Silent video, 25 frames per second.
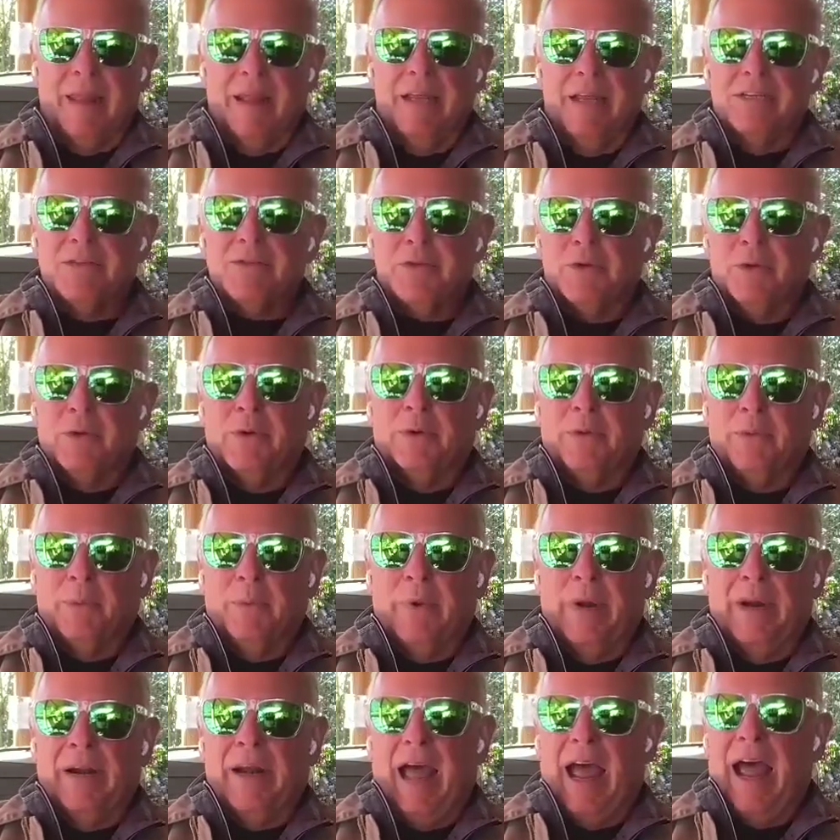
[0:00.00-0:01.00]
So
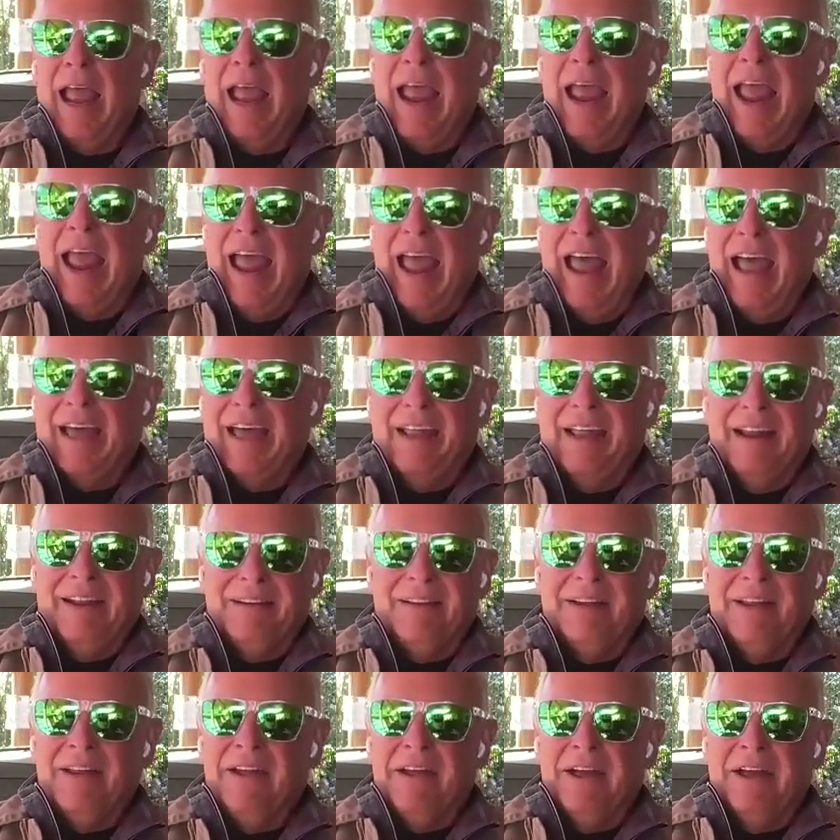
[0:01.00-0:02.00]
when I had
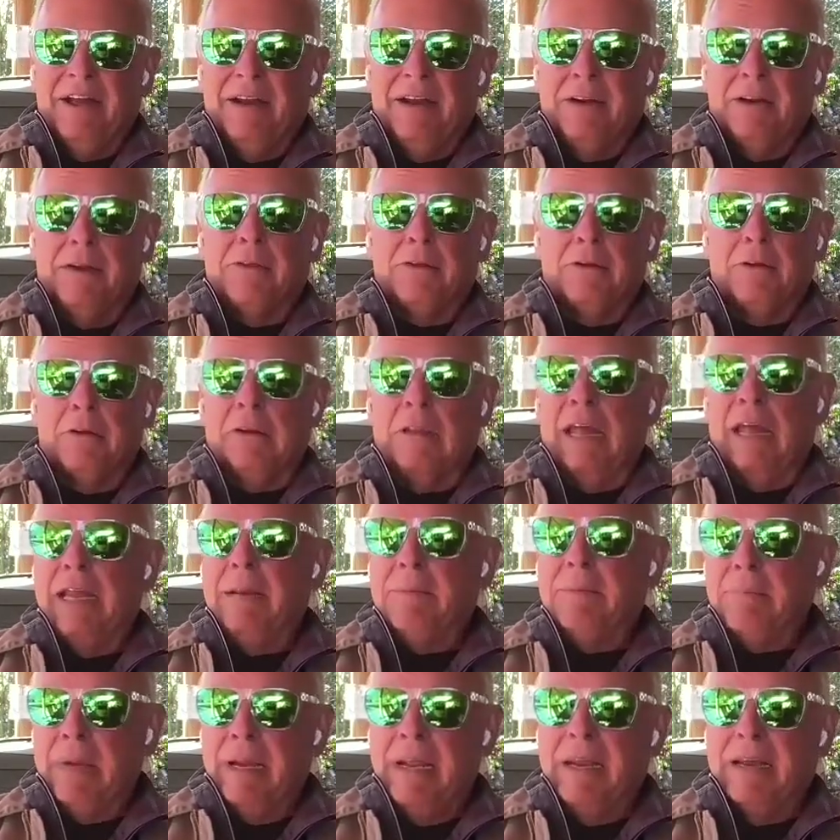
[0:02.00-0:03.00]
another
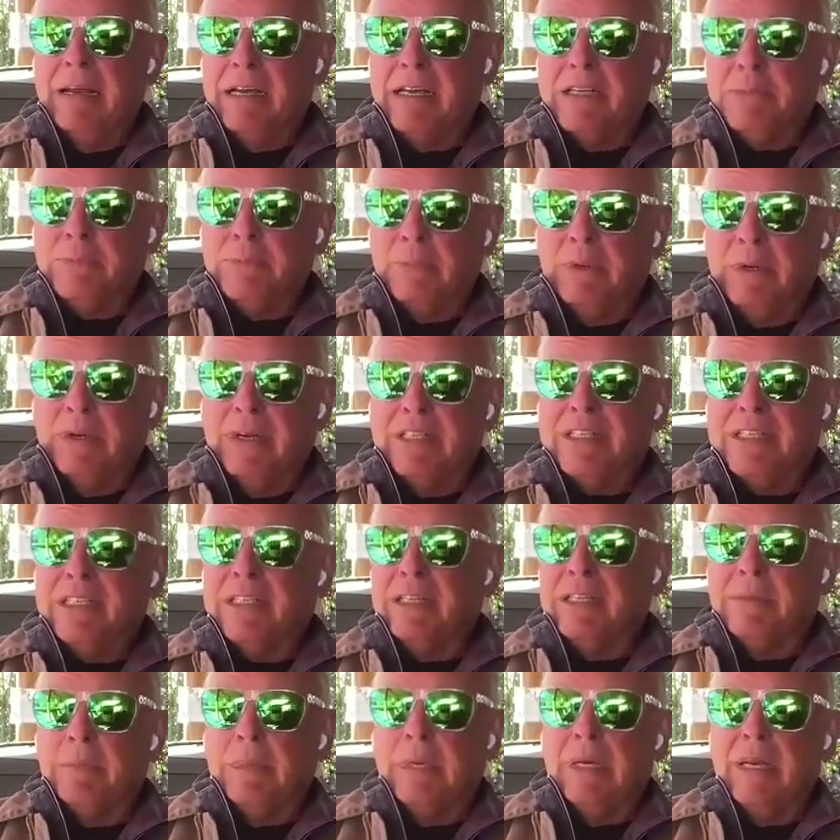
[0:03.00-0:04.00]
light being experience in
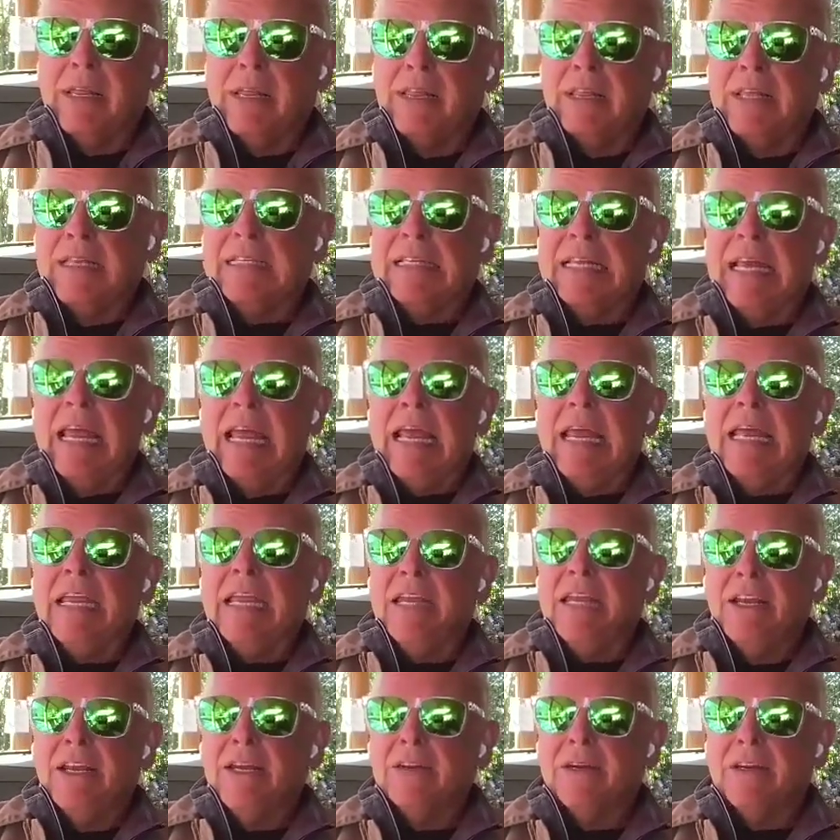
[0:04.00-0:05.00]
the middle of the day
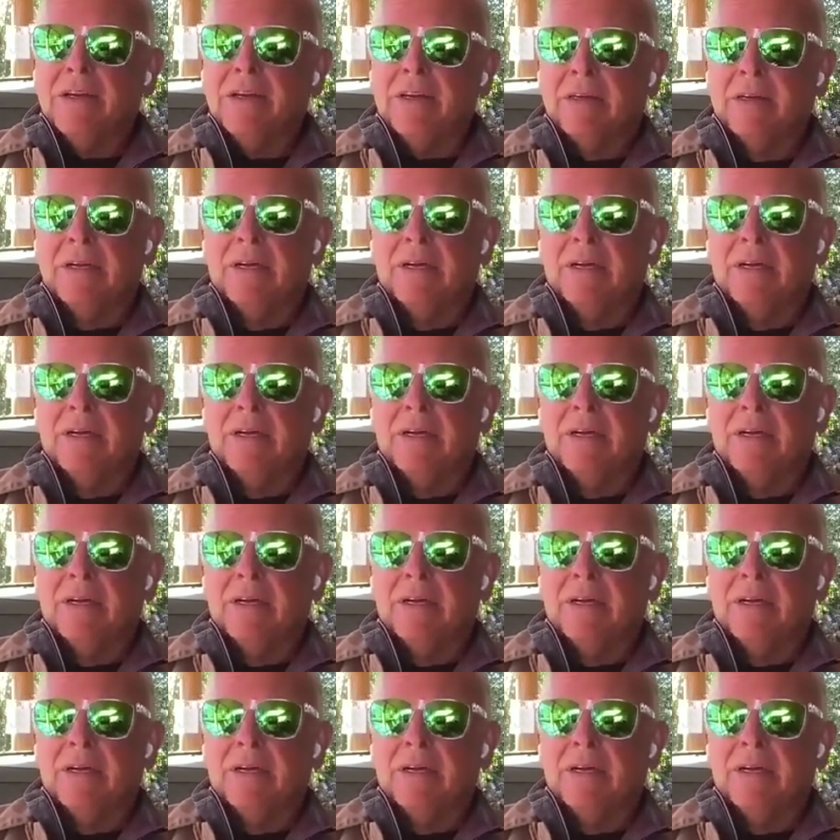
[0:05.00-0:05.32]
here,